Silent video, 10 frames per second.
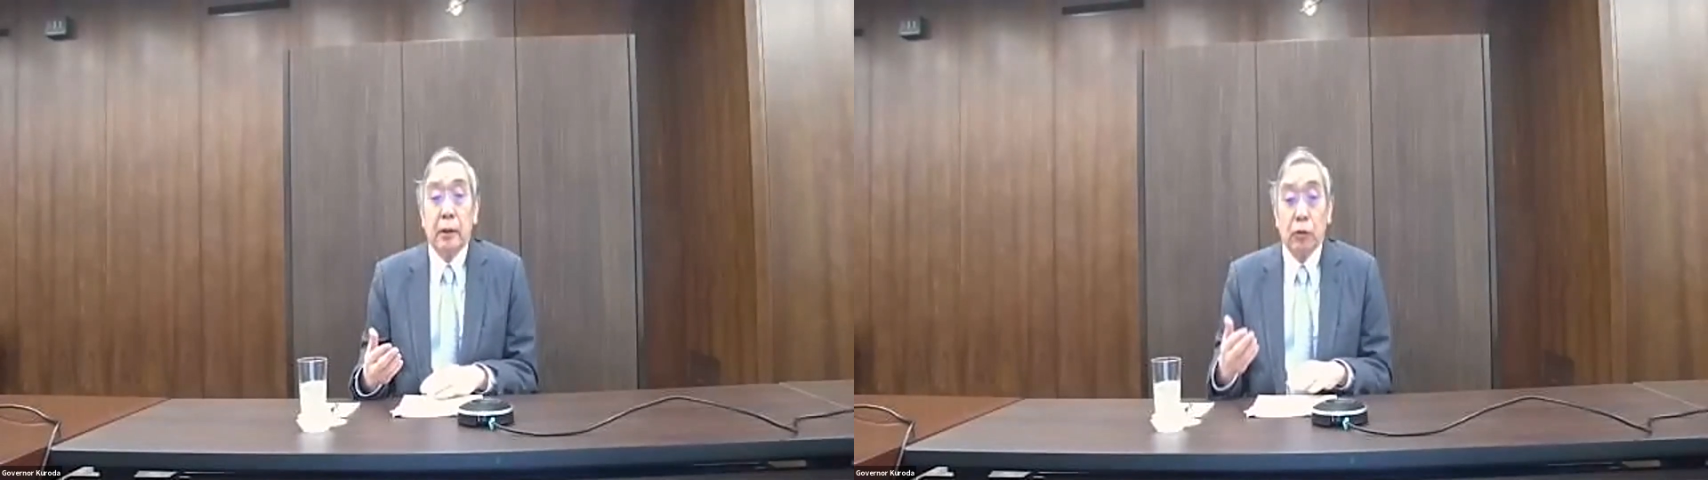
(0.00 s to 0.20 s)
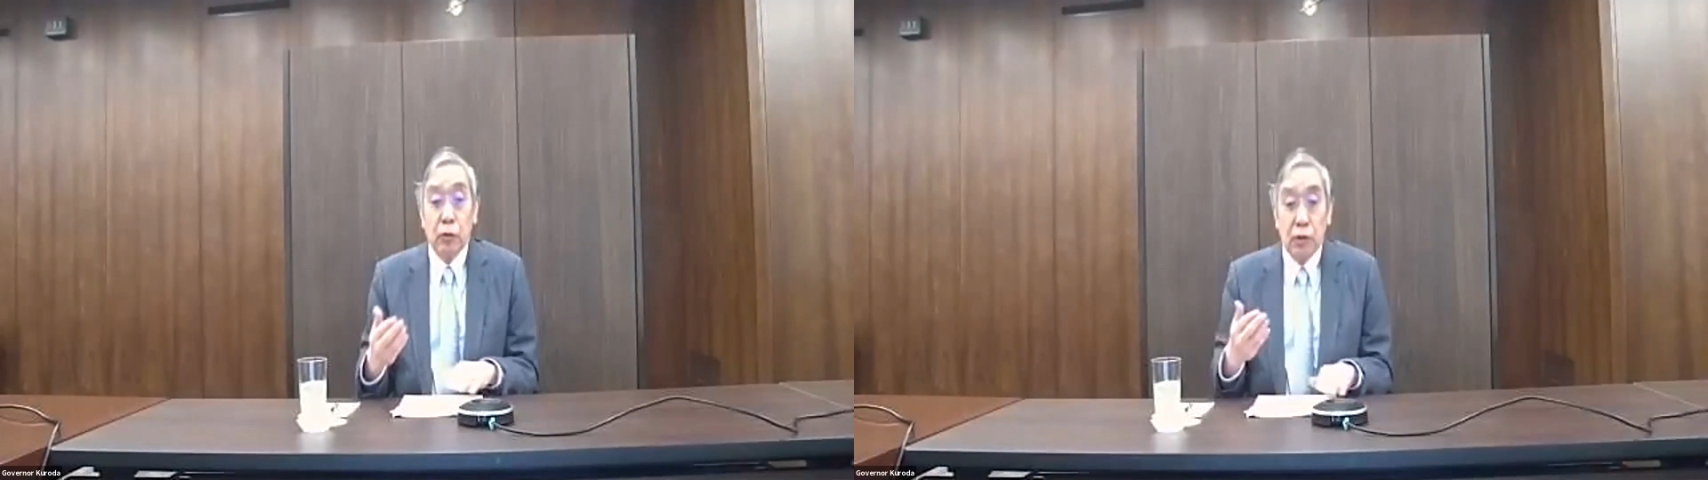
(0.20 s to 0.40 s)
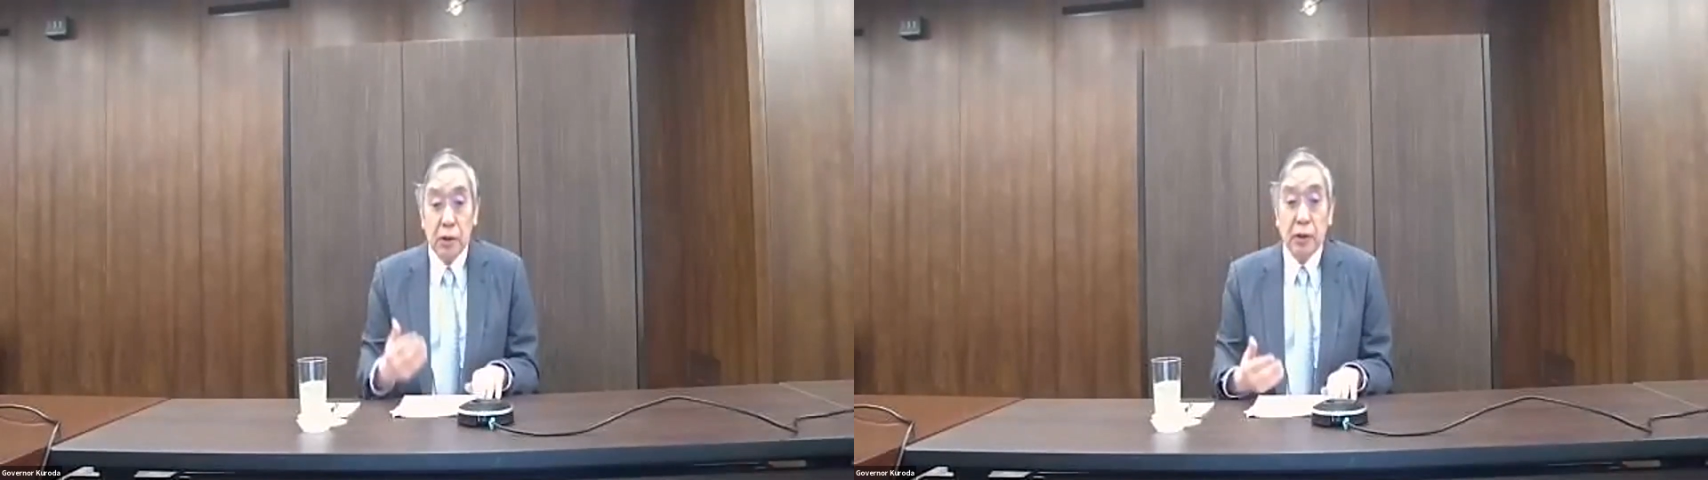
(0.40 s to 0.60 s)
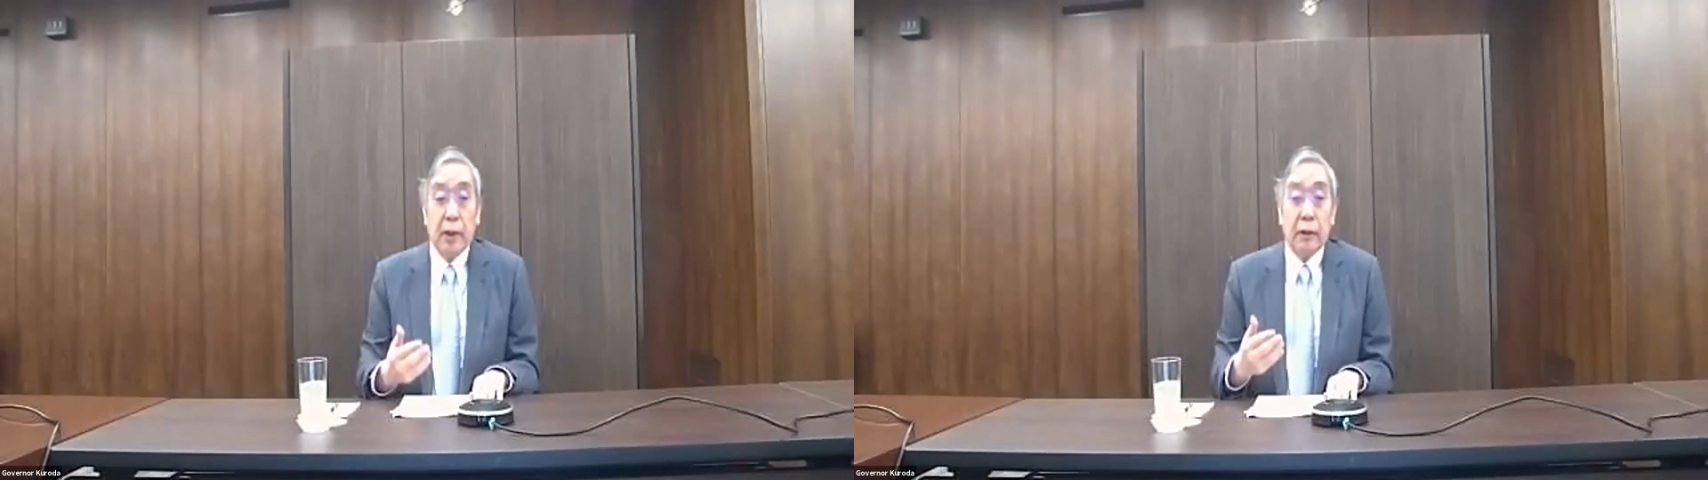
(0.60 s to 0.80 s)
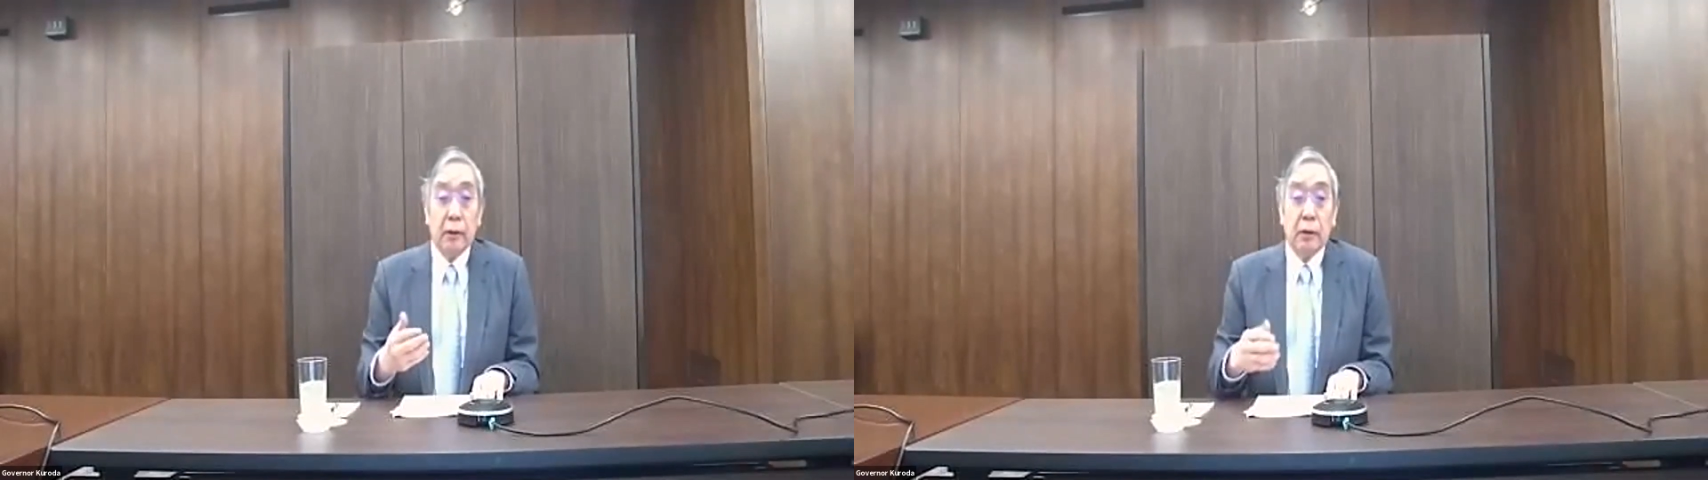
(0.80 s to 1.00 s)
To this
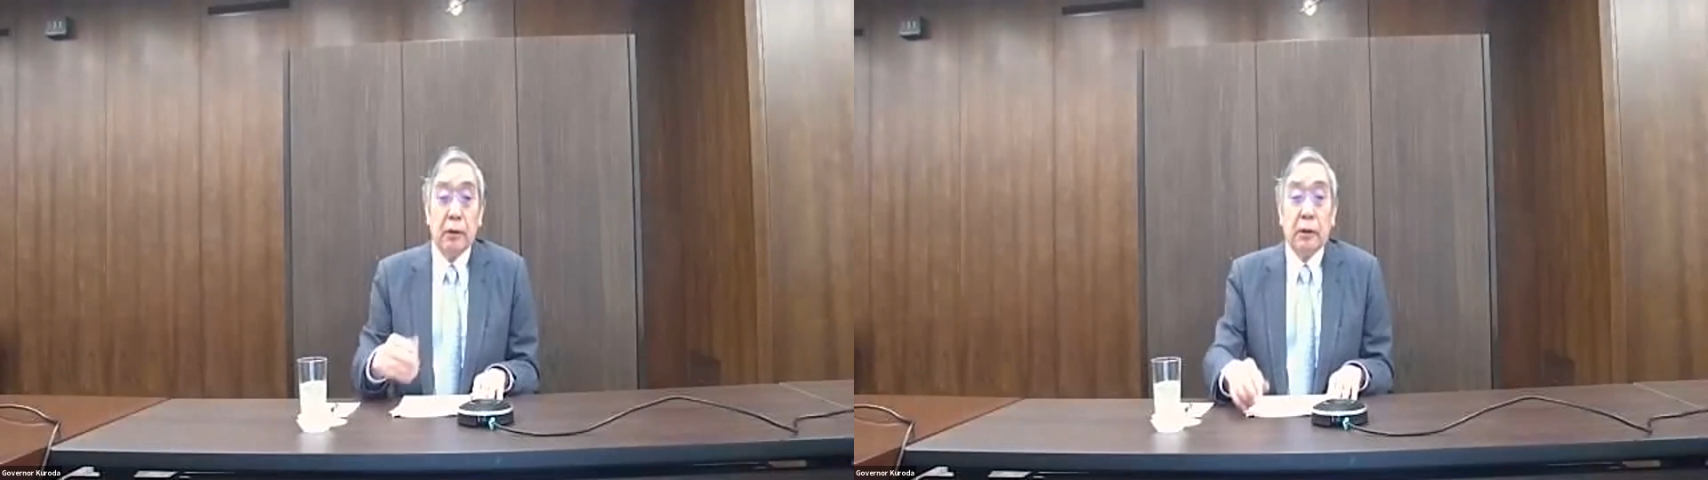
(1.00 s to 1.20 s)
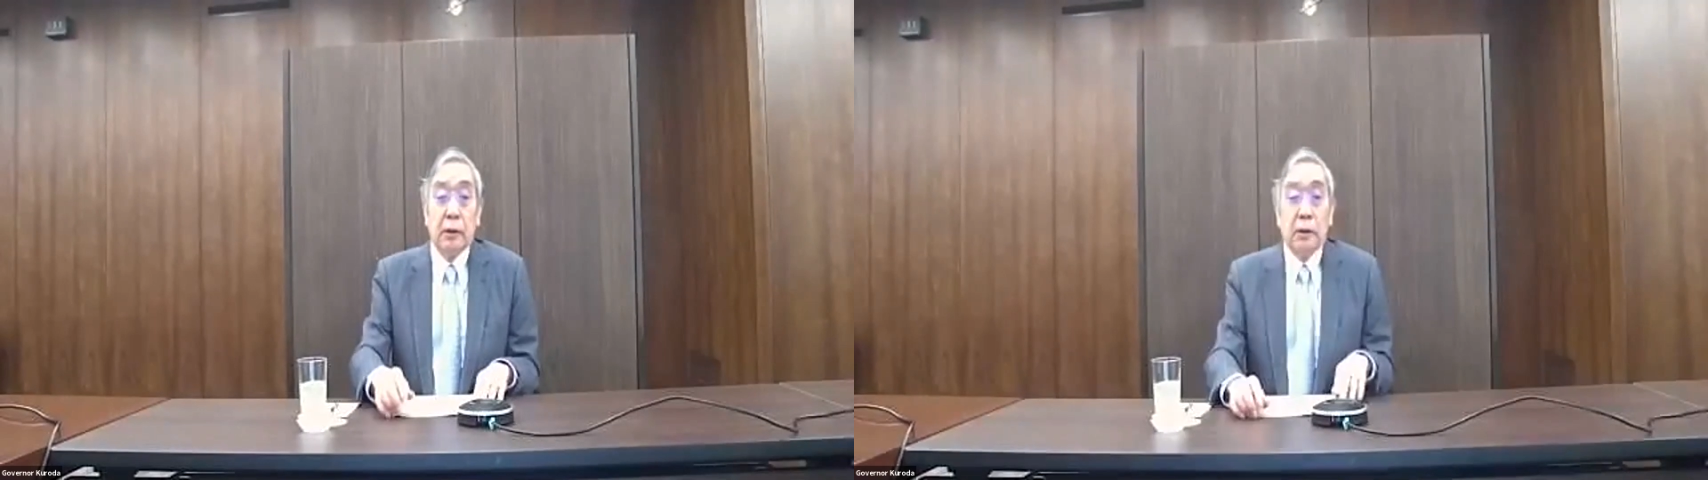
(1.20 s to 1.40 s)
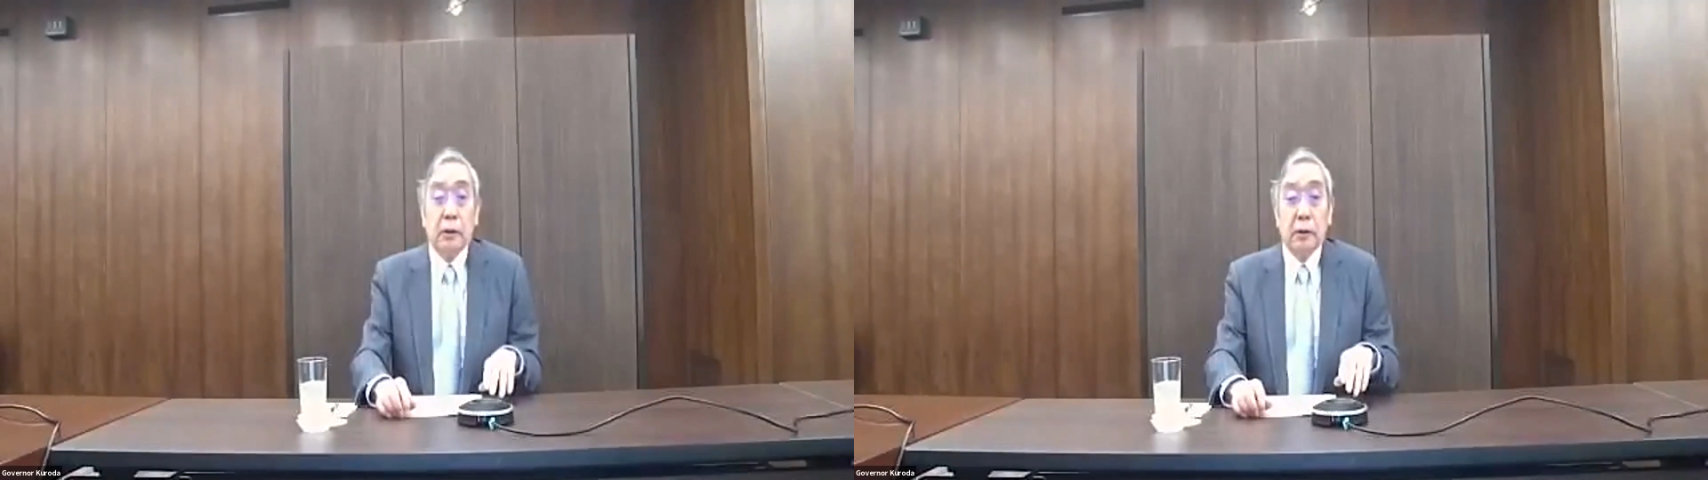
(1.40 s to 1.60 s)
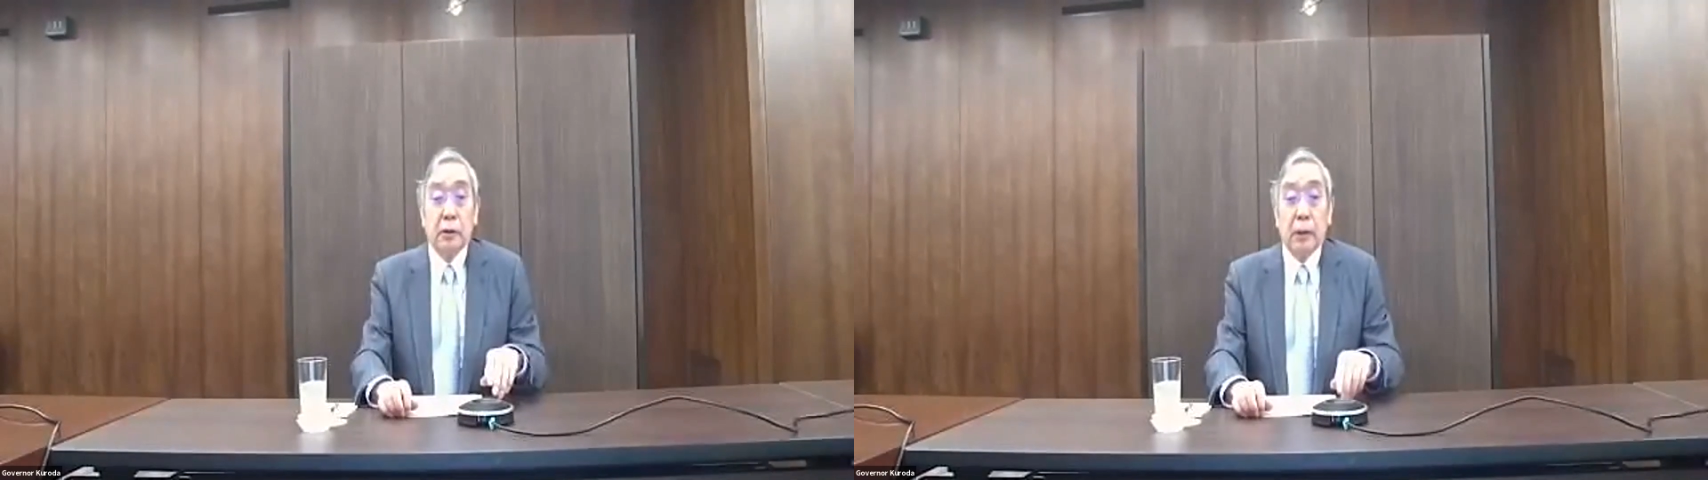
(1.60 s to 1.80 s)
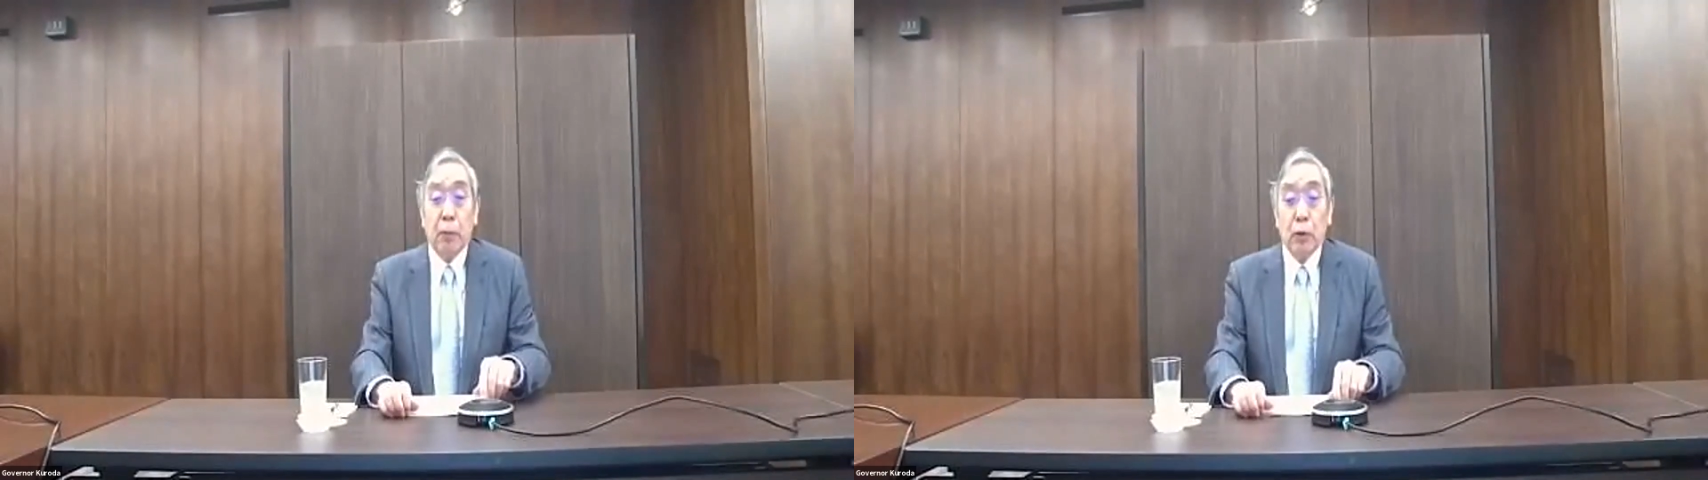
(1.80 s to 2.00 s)
end,
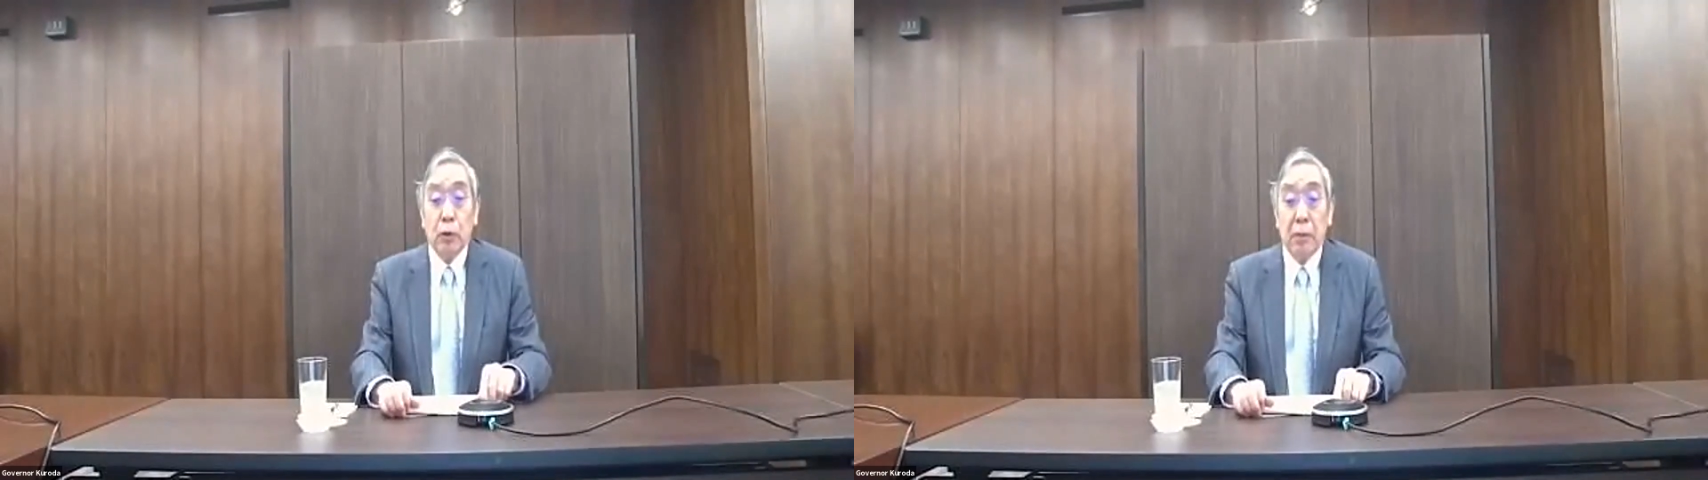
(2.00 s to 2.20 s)
support